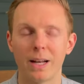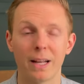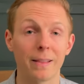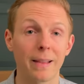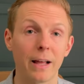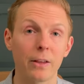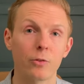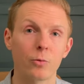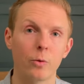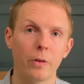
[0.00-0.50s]
And
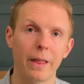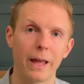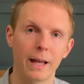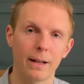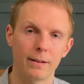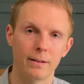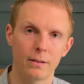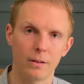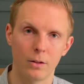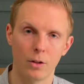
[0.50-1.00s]
that's where
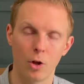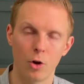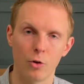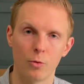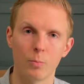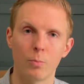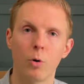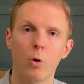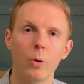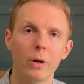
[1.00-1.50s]
that
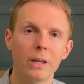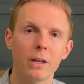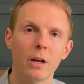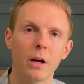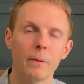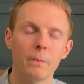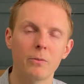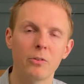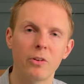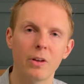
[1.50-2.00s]
loan point
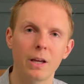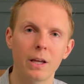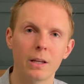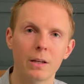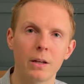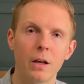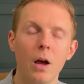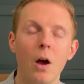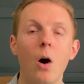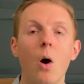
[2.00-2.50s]
comes in.